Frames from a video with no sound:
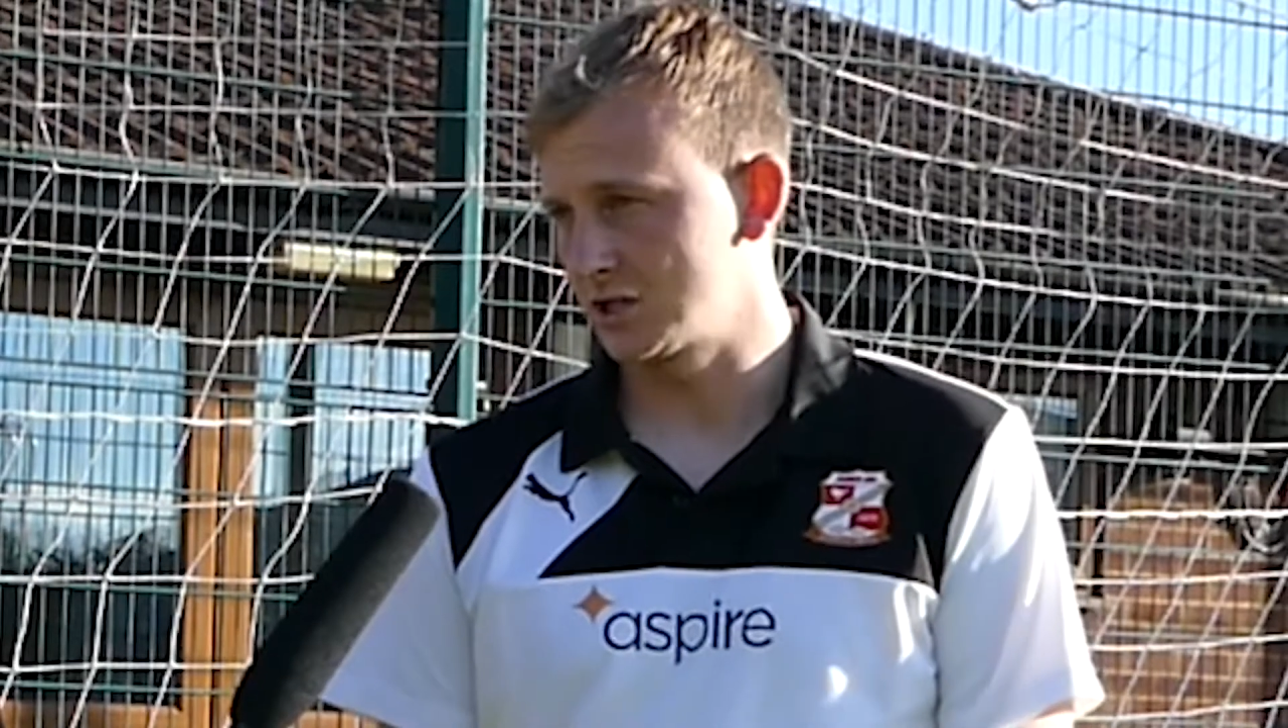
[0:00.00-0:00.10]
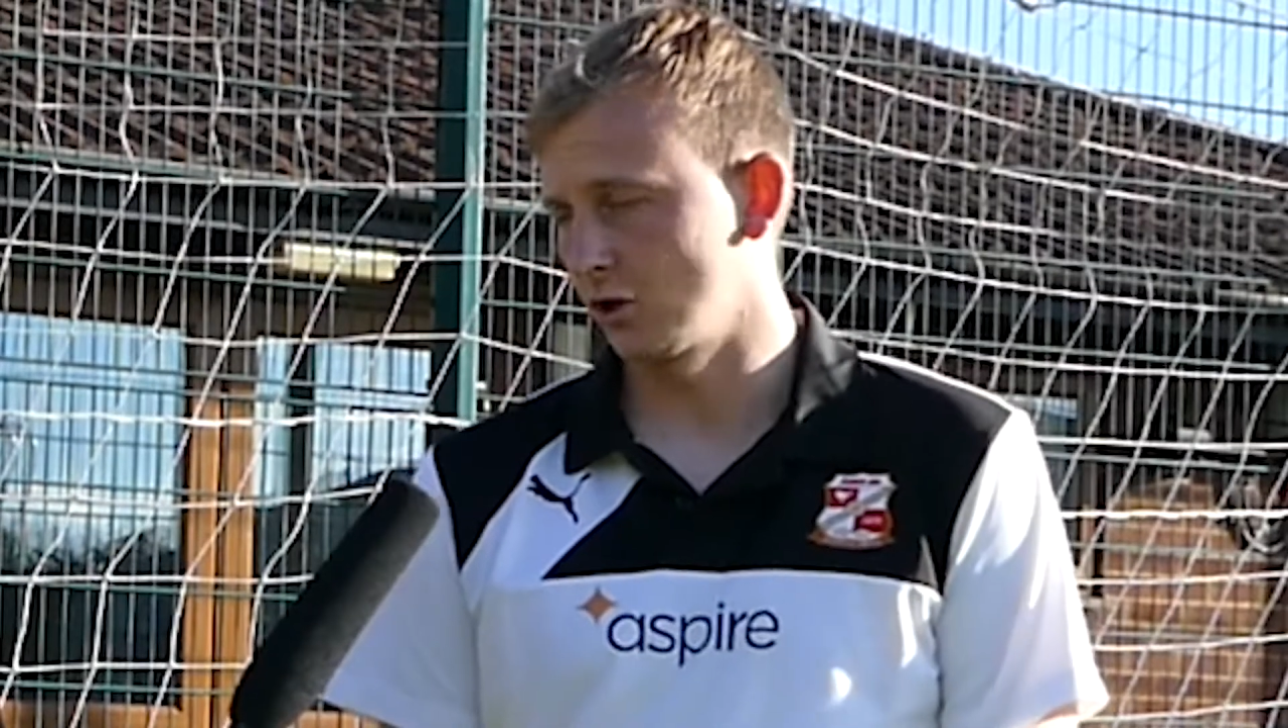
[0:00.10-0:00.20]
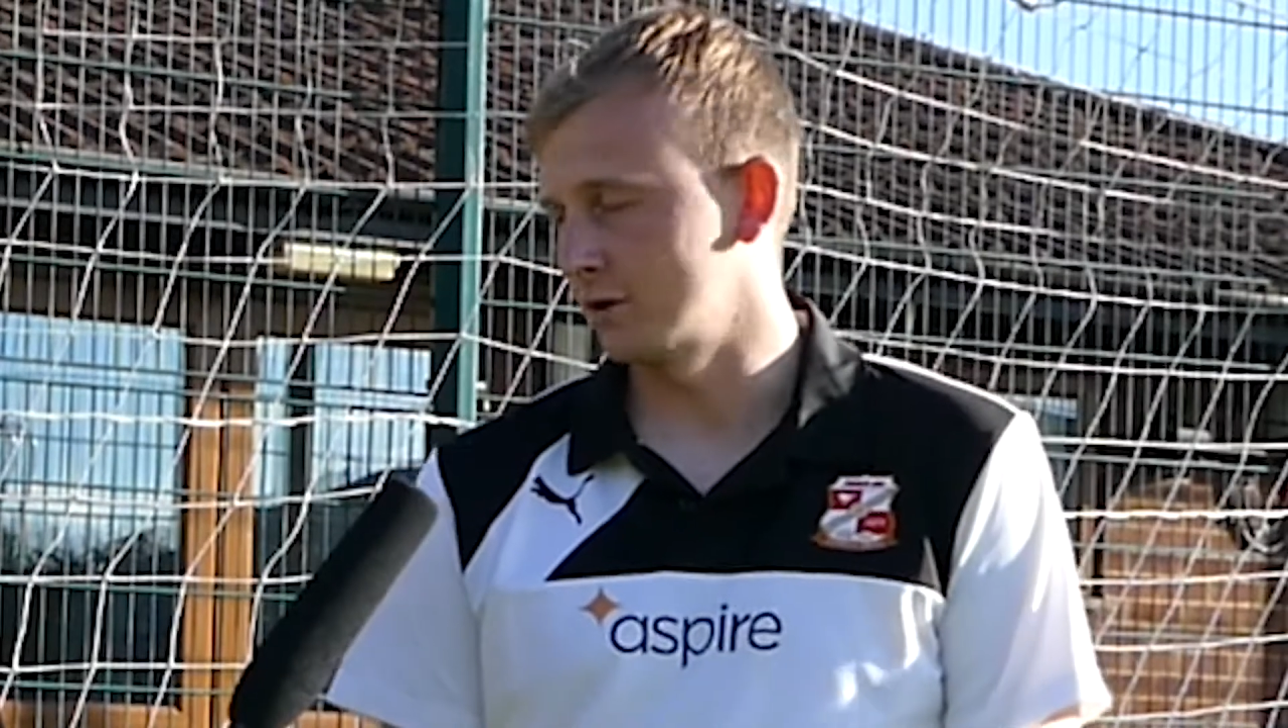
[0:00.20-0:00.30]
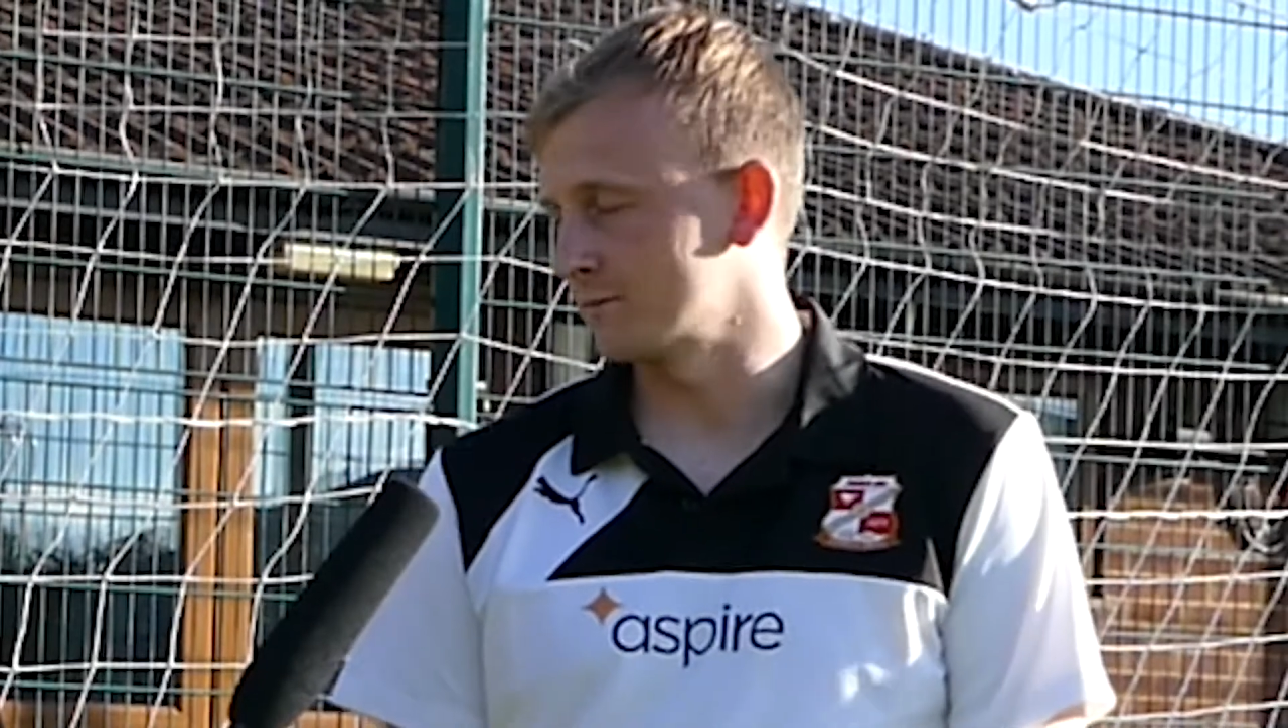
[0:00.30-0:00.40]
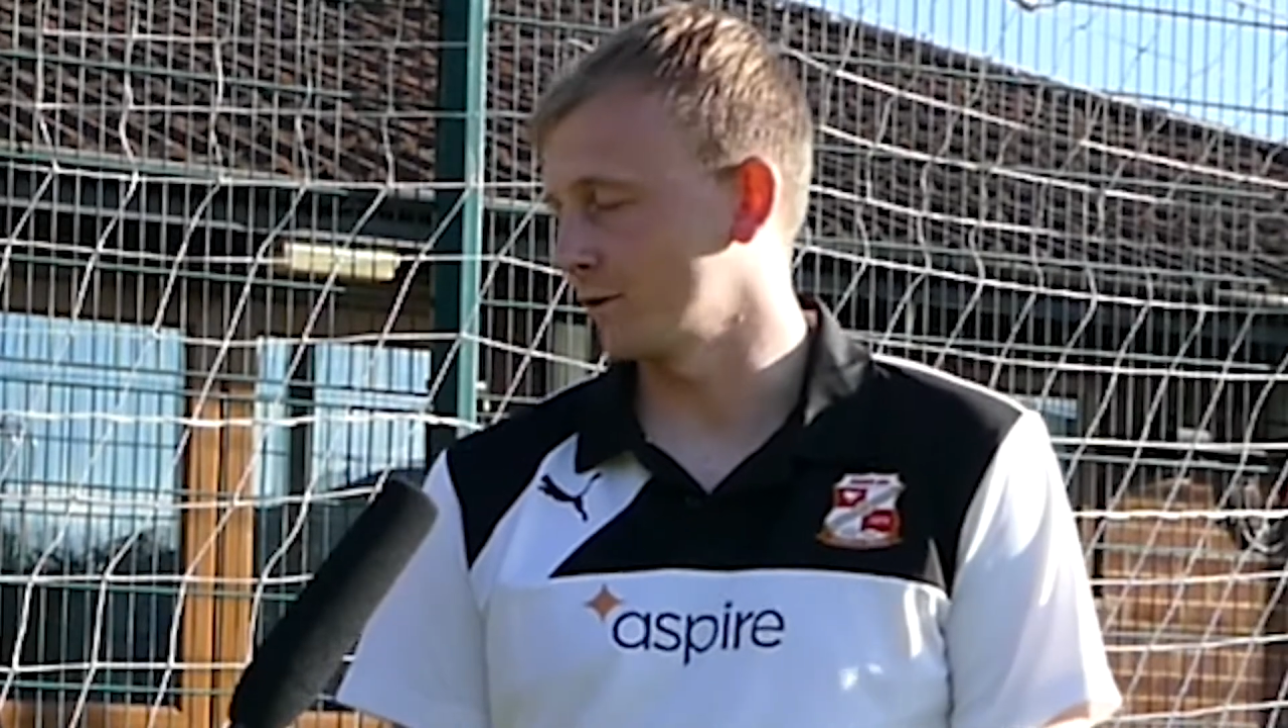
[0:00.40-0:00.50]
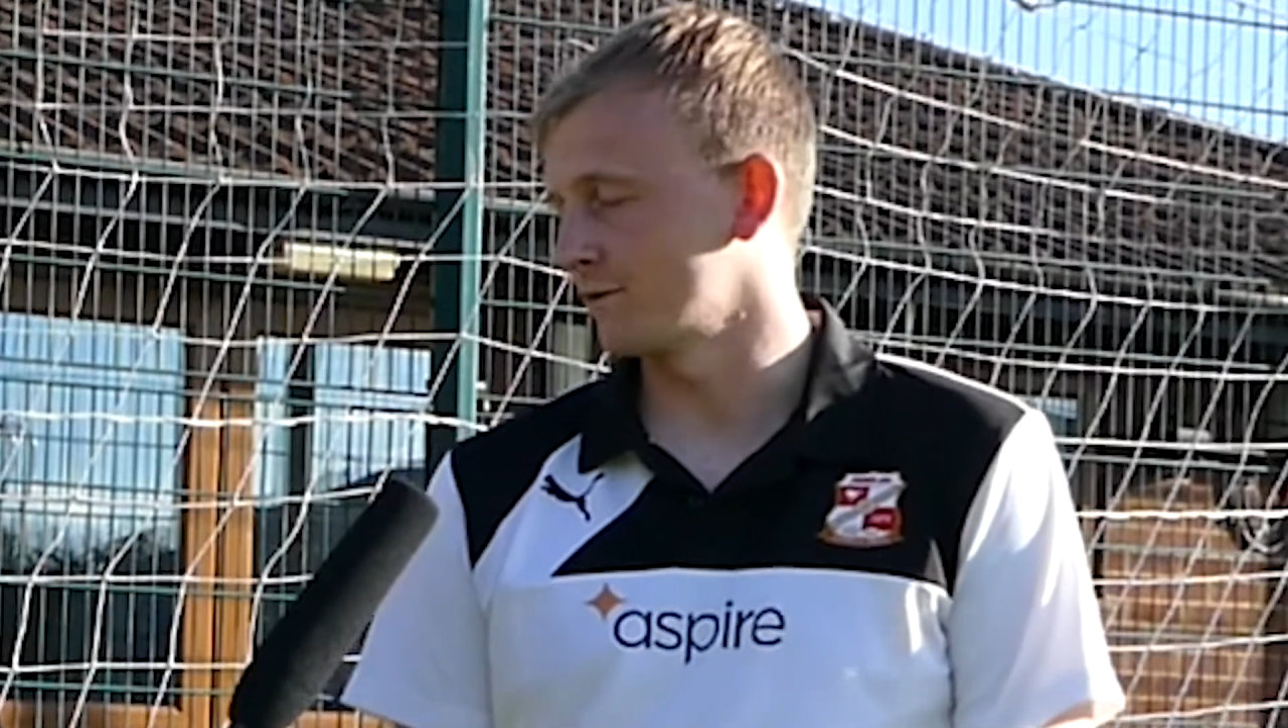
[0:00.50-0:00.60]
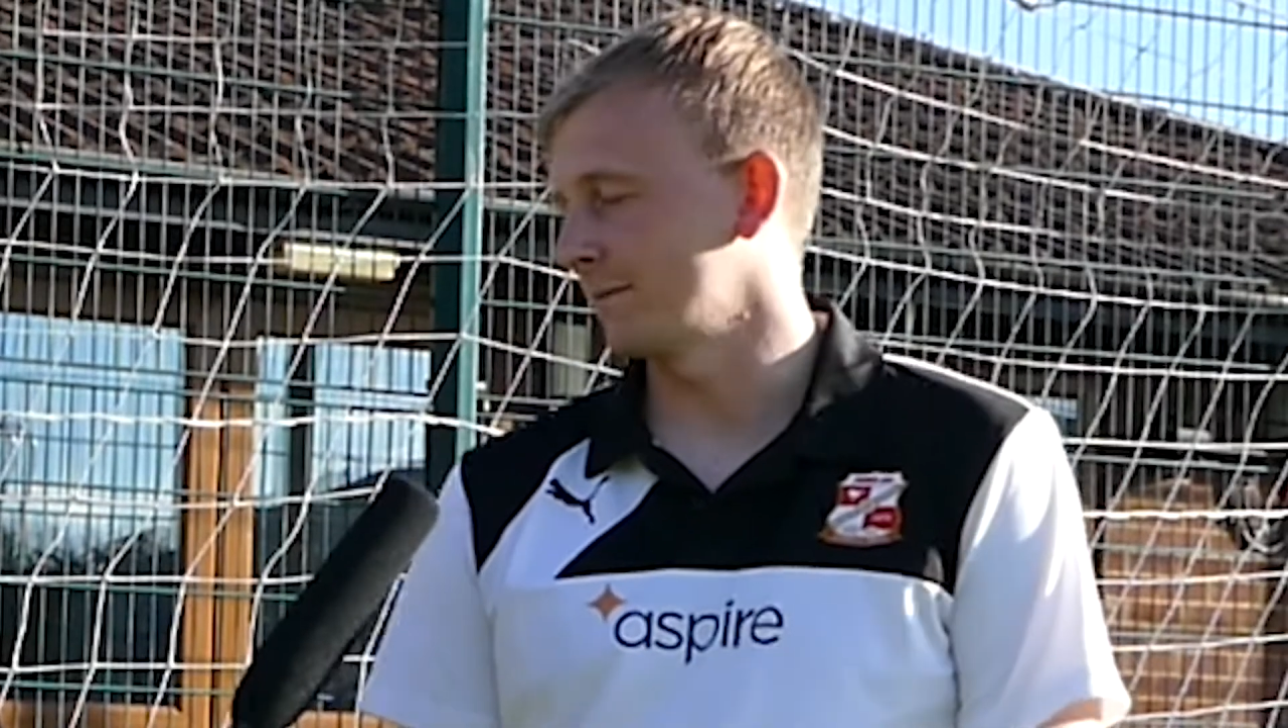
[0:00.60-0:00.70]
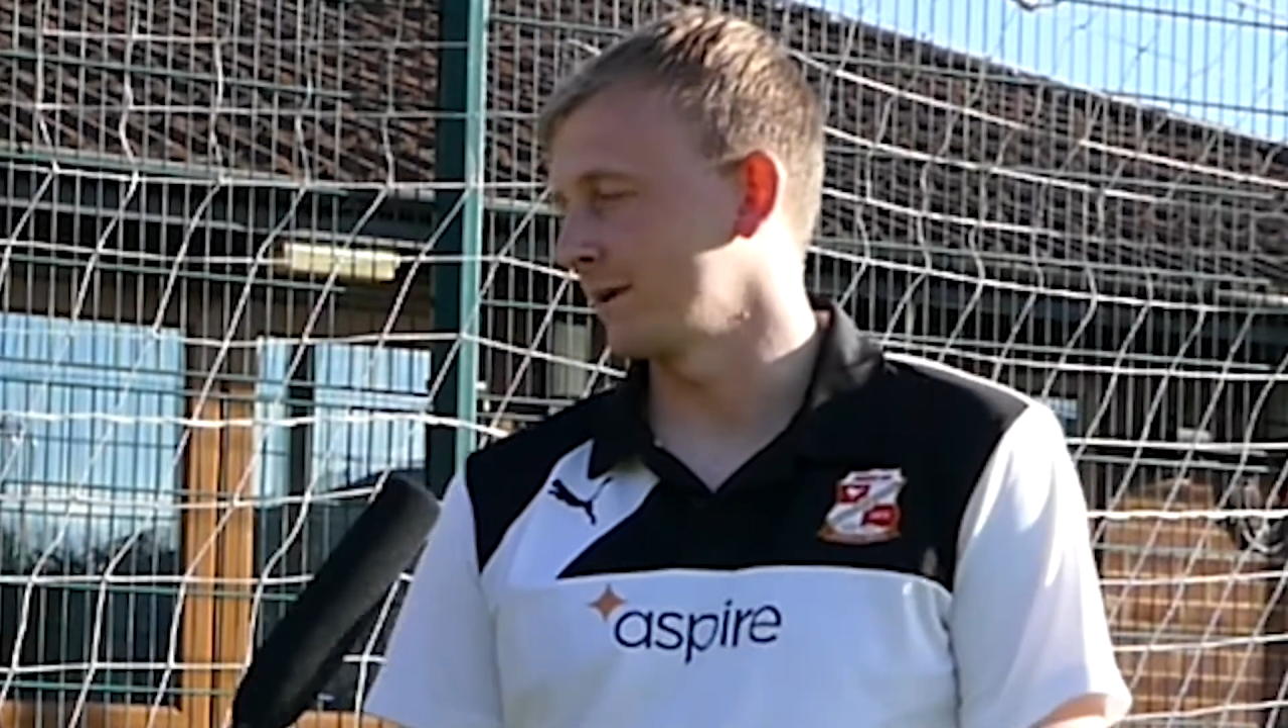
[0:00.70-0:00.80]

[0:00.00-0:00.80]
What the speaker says: Tottenhams are obviously